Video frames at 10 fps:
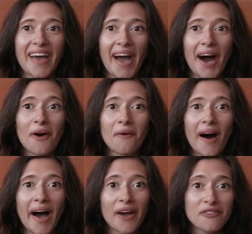
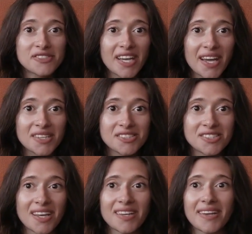how I've
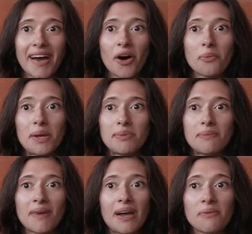changed and how
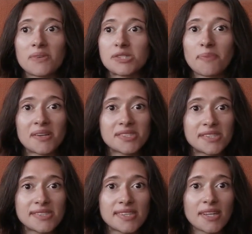maybe my
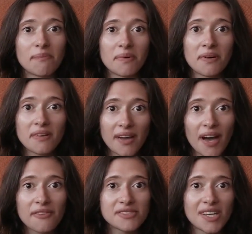responses to the book
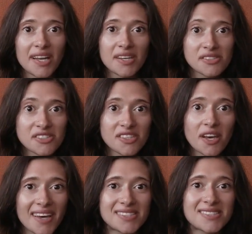have changed.
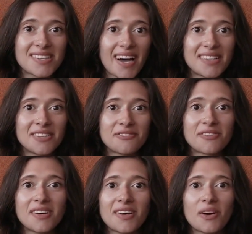That's kind
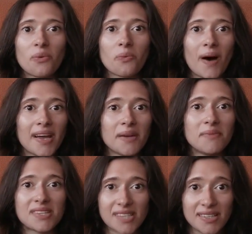of why I'm
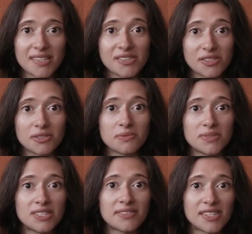excited to
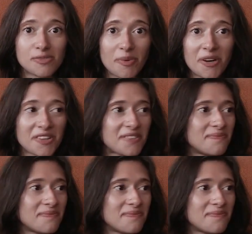read this book.